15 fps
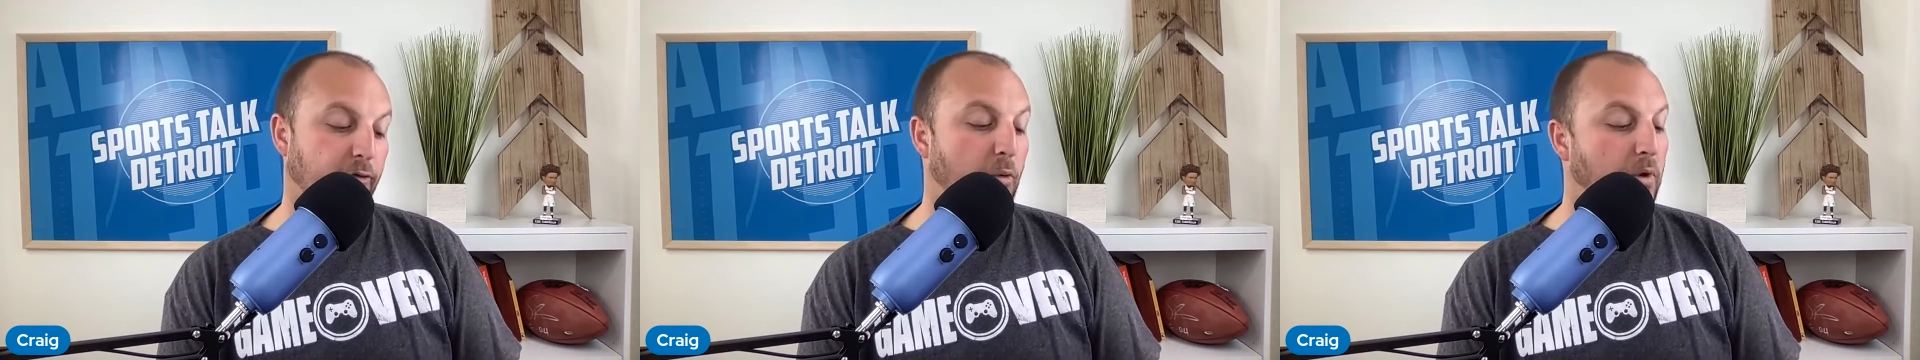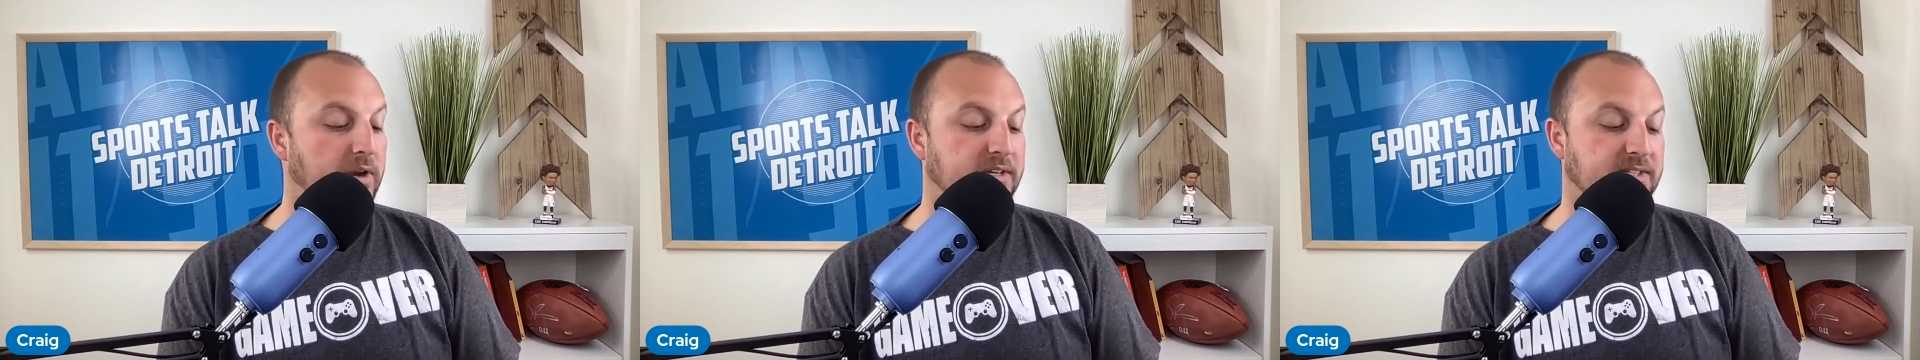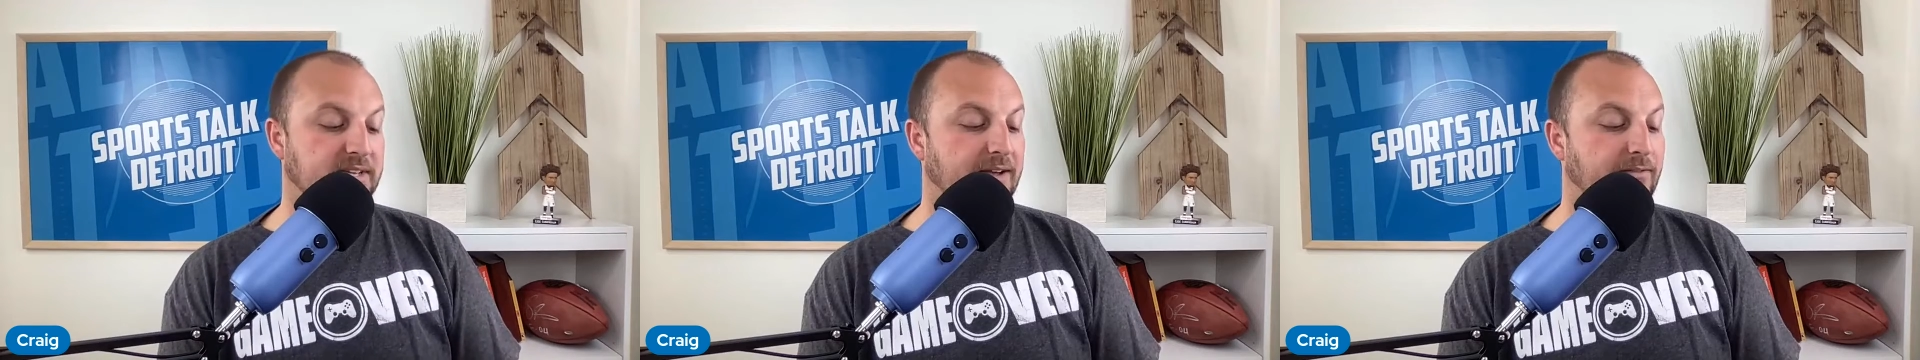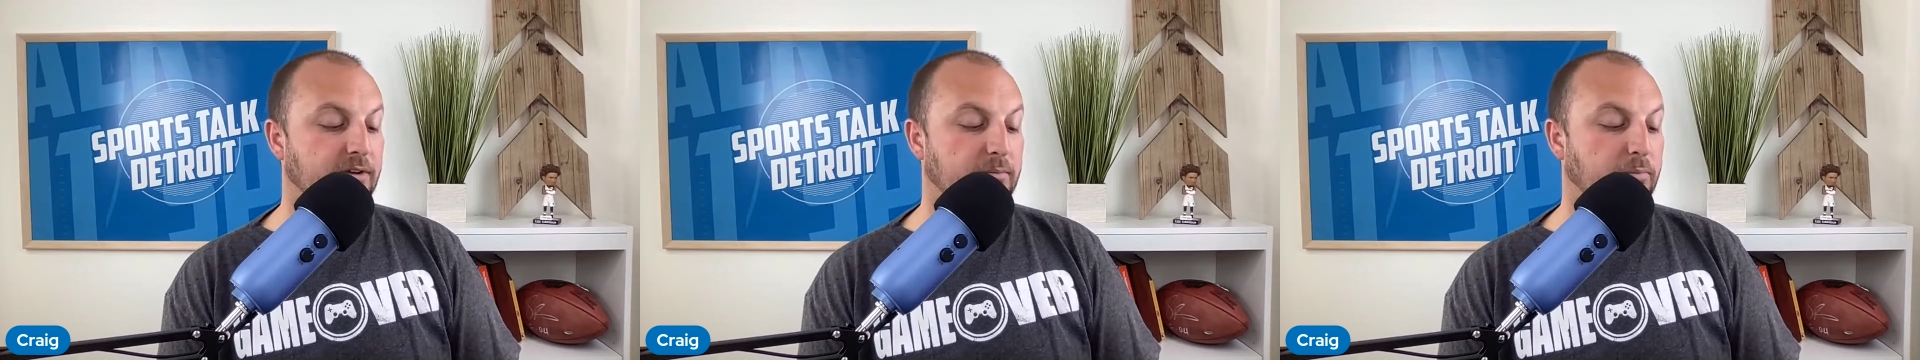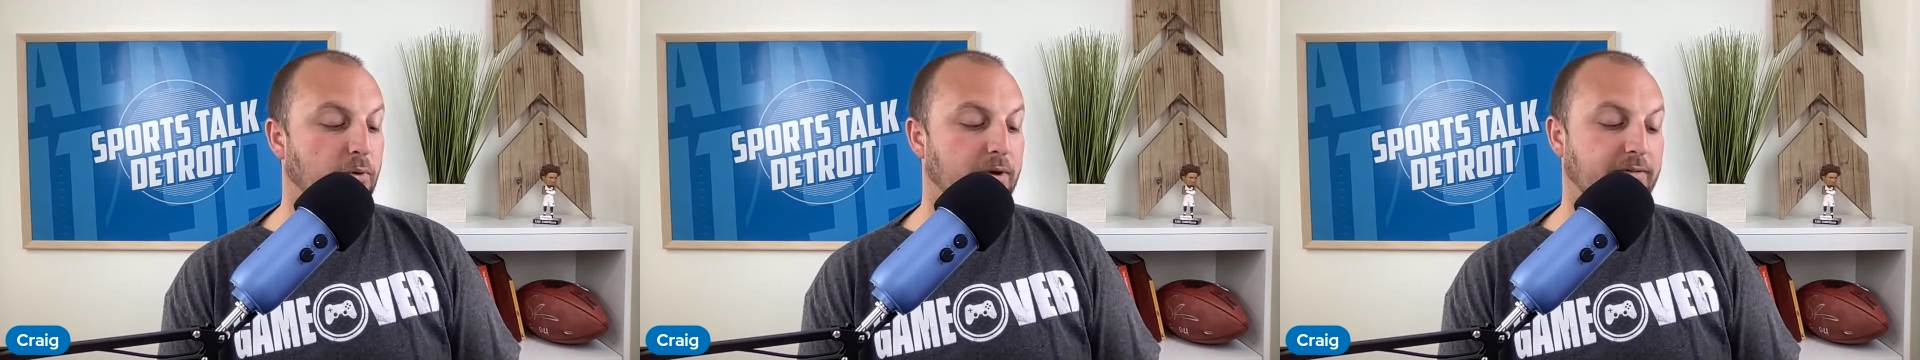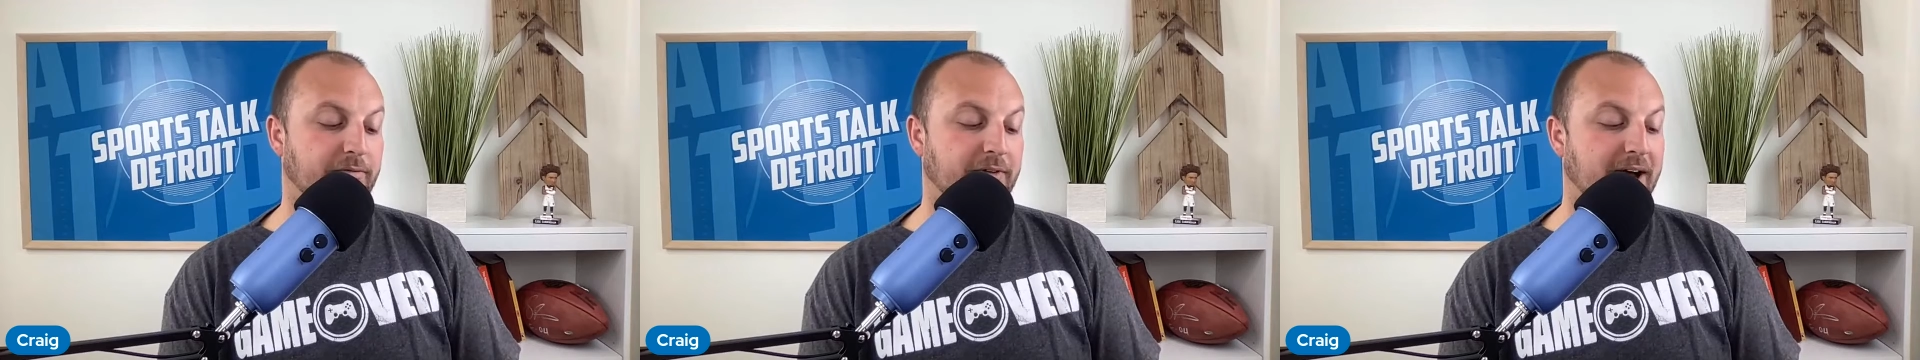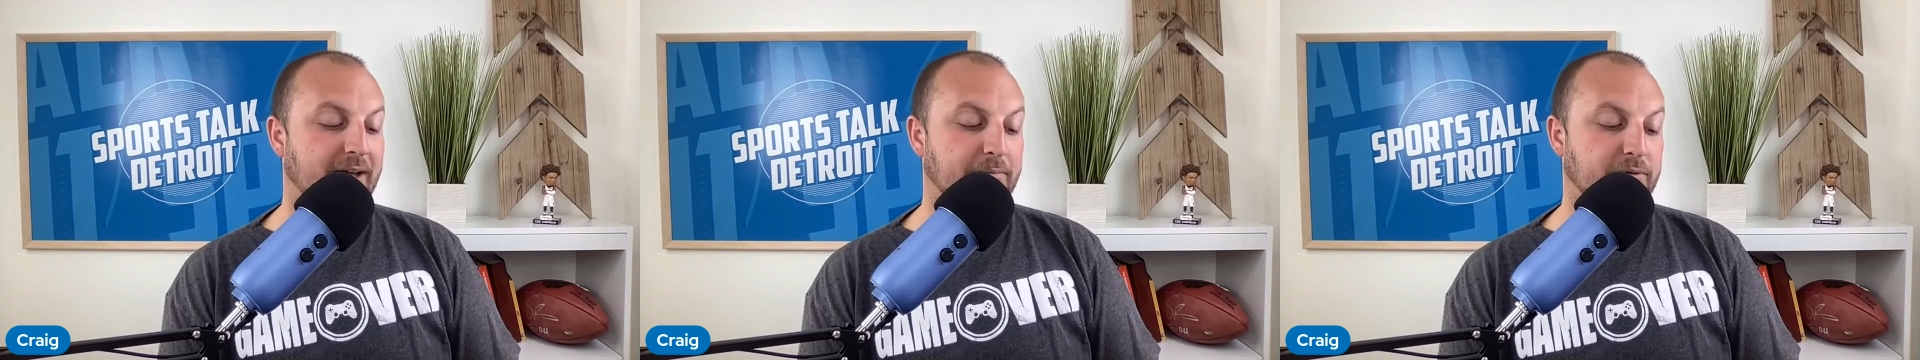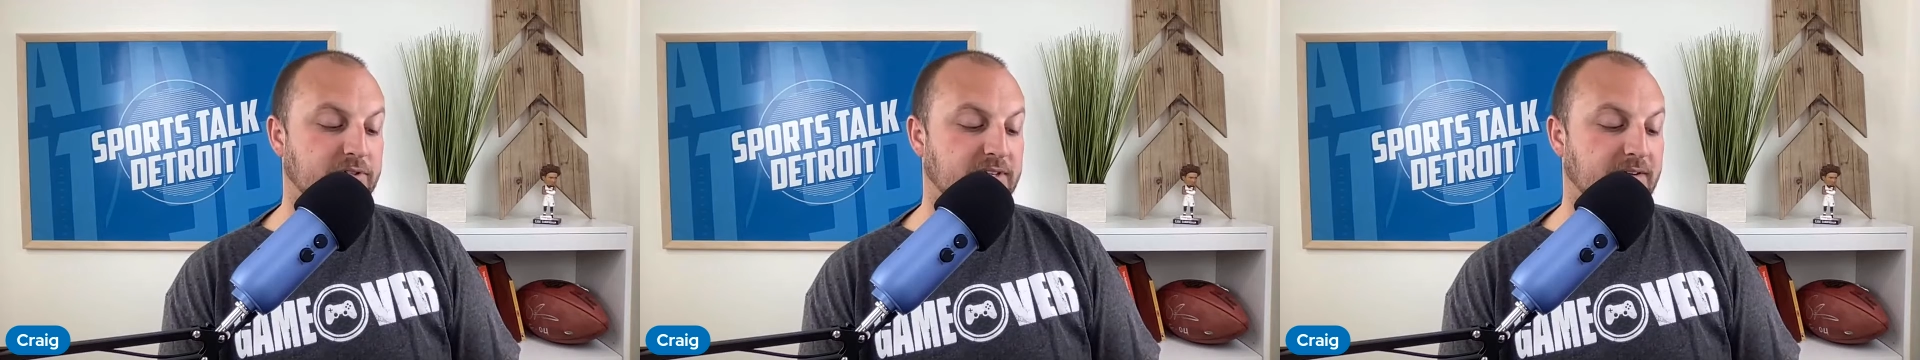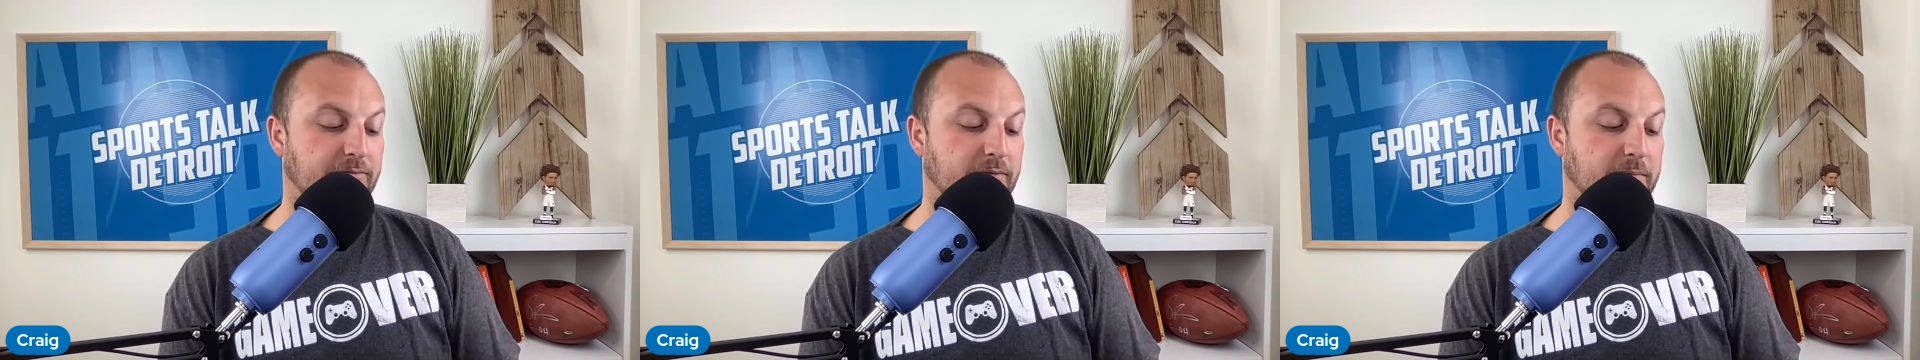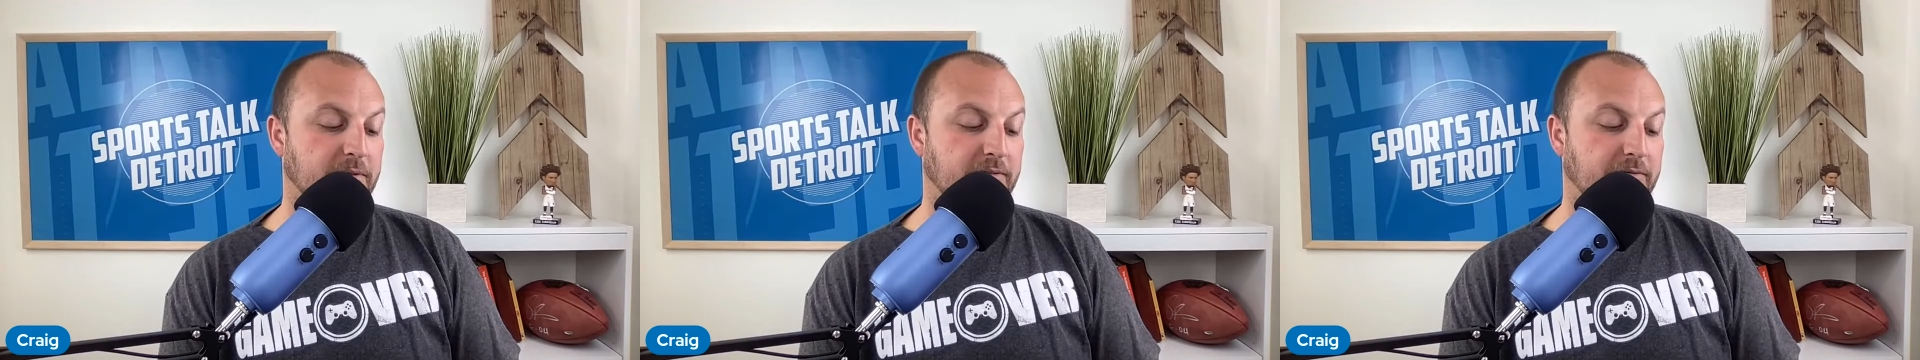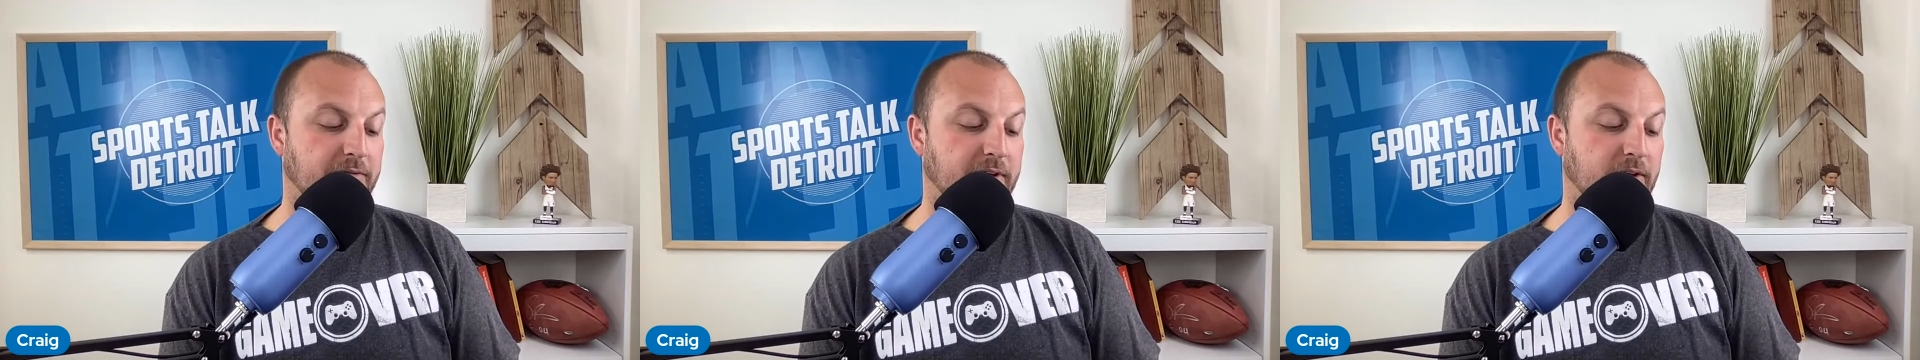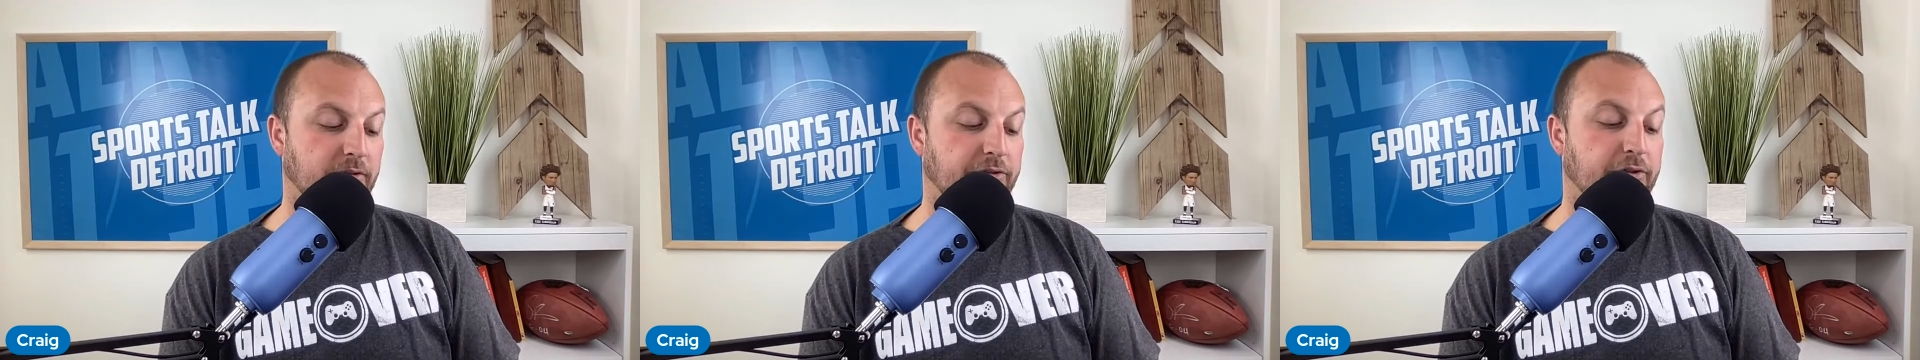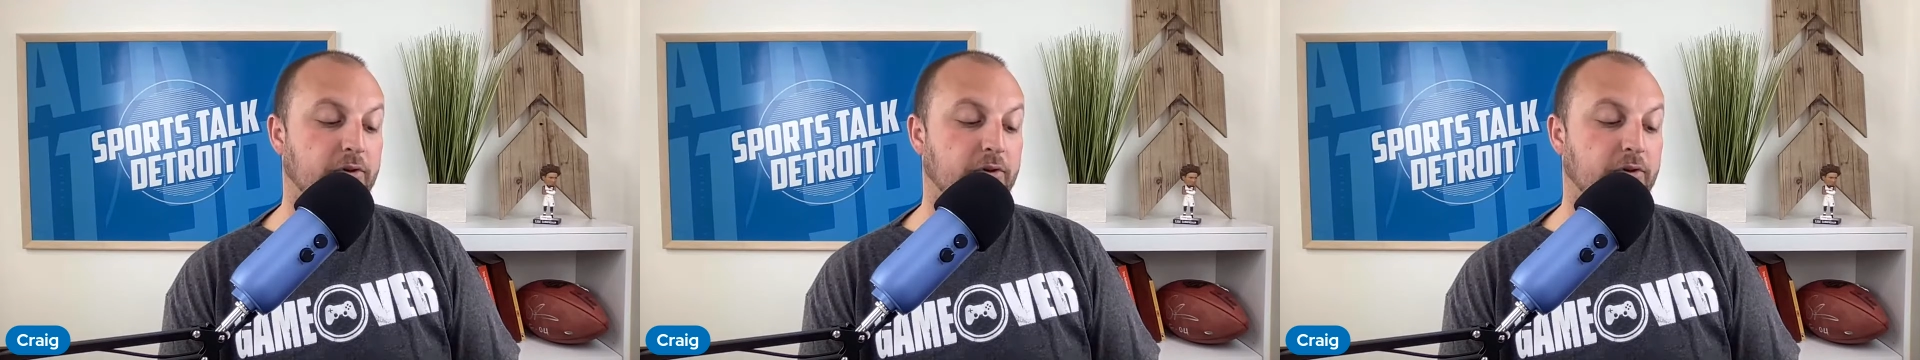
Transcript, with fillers: 47.5% from the field,